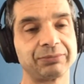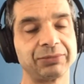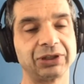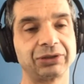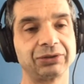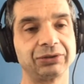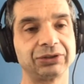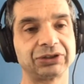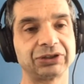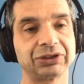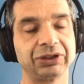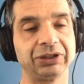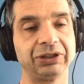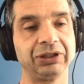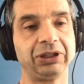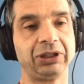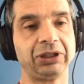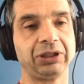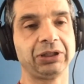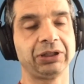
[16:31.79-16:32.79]
because
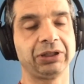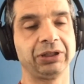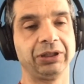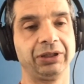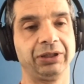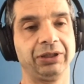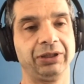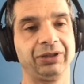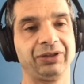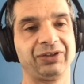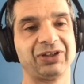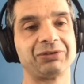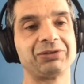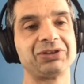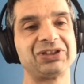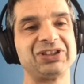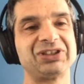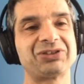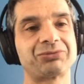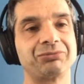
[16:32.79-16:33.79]
there
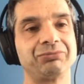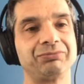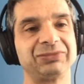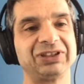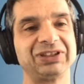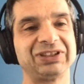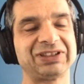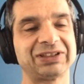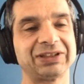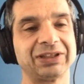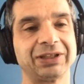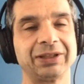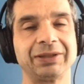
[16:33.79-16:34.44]
is this